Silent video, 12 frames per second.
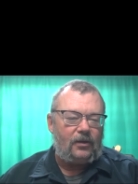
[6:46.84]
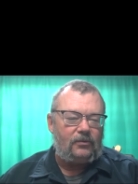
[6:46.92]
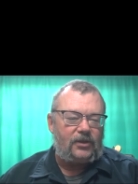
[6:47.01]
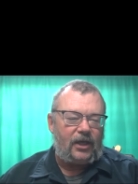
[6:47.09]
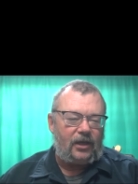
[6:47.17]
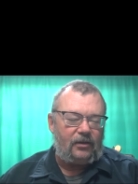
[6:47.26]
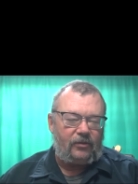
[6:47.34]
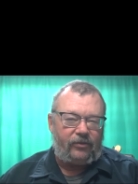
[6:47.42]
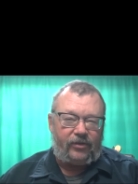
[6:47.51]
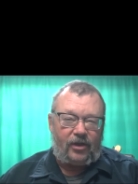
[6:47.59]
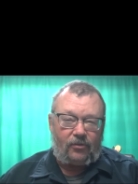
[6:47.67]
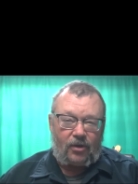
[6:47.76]
Taking the
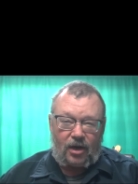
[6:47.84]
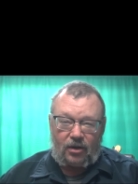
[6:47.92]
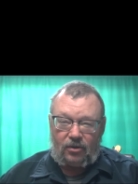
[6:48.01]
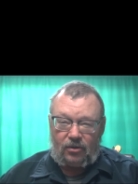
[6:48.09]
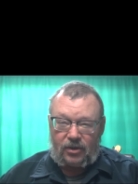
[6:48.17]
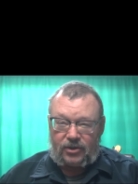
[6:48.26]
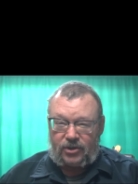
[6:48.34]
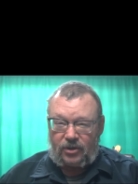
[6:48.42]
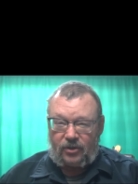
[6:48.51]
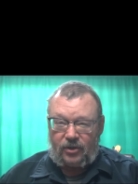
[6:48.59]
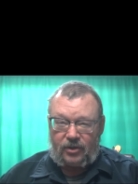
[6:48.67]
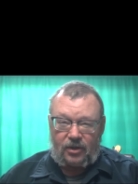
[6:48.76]
theoretical that you
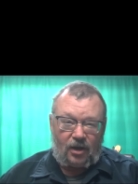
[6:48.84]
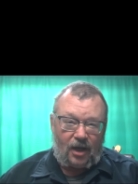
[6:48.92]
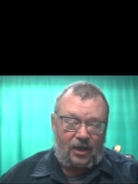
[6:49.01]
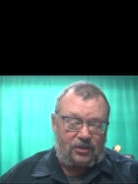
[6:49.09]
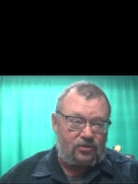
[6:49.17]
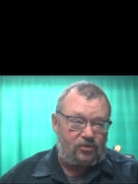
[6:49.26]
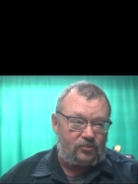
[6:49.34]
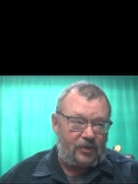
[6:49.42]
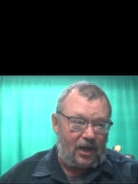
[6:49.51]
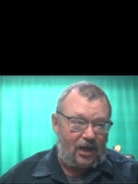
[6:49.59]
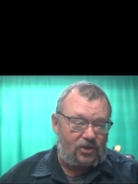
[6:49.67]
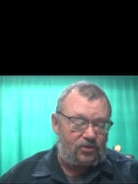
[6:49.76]
learn in the classroom and
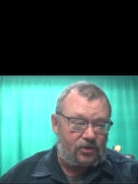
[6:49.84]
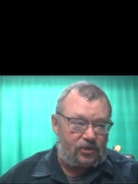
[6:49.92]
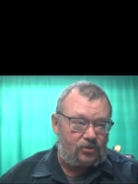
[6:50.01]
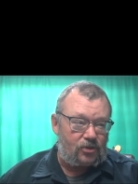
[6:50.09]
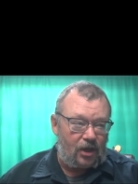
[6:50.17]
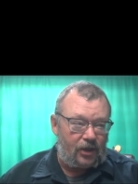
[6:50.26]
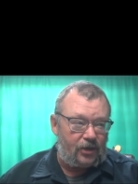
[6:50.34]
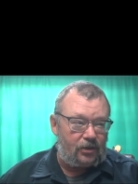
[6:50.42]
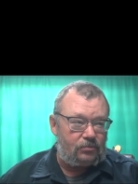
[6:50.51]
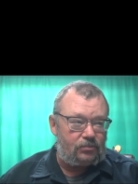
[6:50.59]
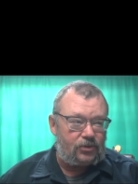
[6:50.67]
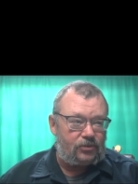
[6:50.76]
actually trying to
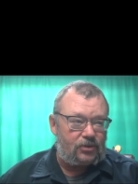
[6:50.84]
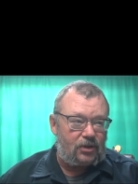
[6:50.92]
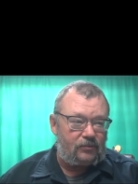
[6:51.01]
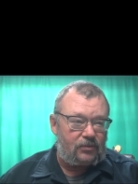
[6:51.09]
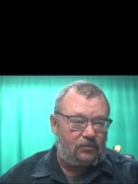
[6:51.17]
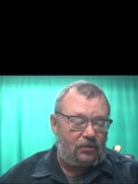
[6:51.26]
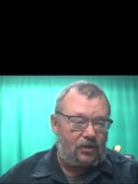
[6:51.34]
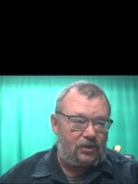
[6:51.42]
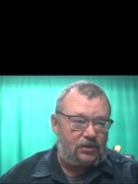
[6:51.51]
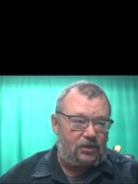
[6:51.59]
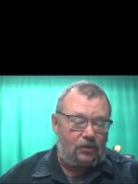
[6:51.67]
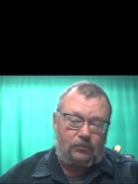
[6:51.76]
do something with it.
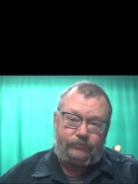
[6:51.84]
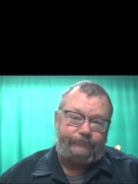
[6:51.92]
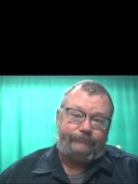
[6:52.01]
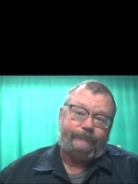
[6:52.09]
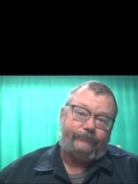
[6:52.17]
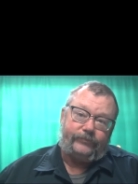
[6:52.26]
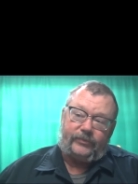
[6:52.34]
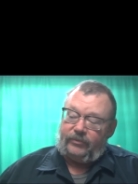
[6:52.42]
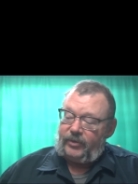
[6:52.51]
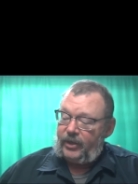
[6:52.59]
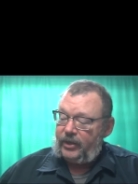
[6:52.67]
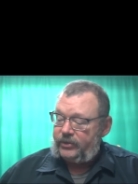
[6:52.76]
So,
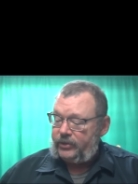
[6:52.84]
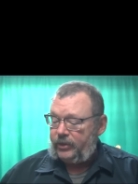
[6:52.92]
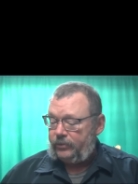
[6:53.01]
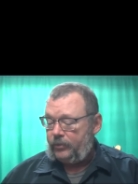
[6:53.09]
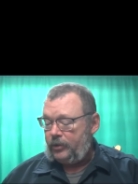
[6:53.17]
that's it.